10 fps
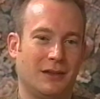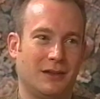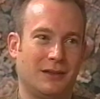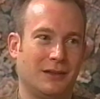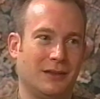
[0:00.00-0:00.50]

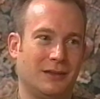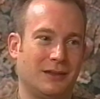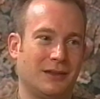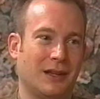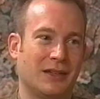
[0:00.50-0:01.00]
it's
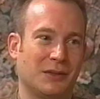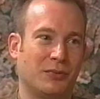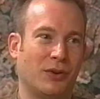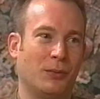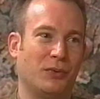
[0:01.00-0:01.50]
it's less
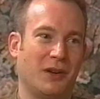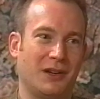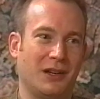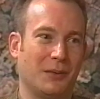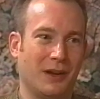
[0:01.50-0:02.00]

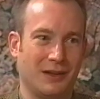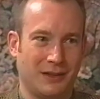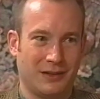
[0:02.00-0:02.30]
appropriate anyway.